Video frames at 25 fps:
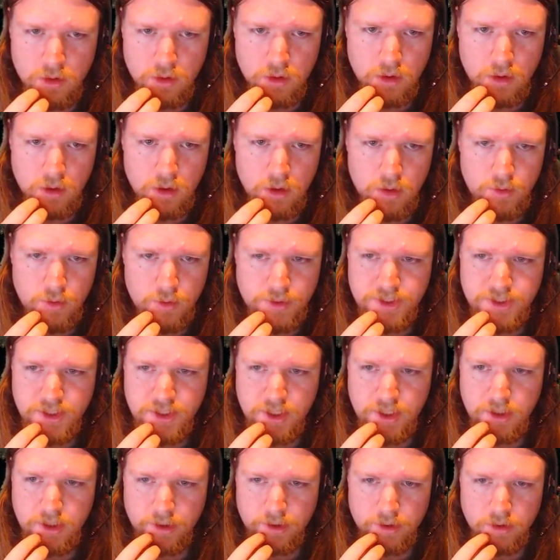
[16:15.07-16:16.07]
I
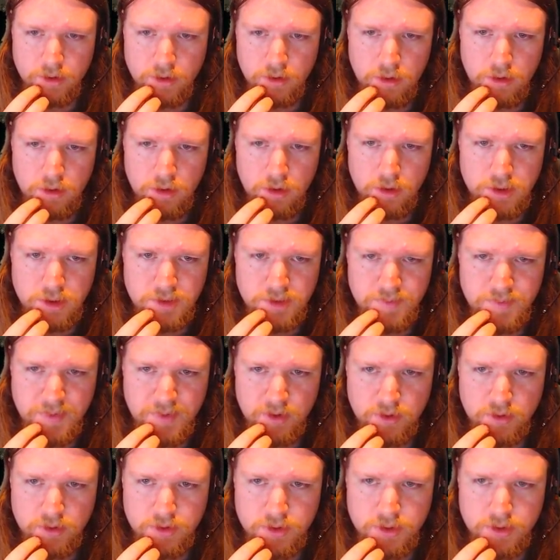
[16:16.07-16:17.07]
see. I can learn
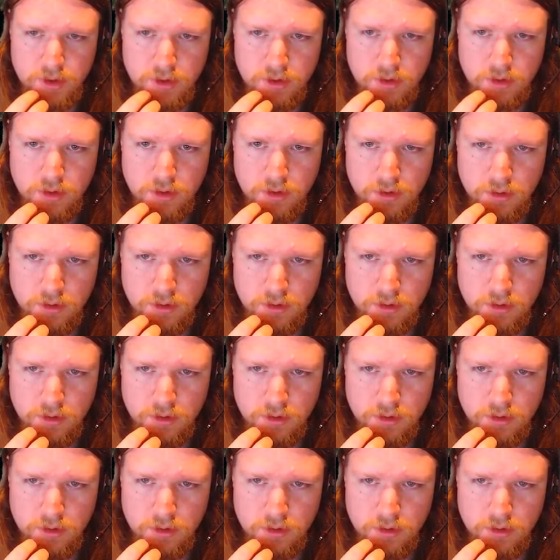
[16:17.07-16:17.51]
spells that are not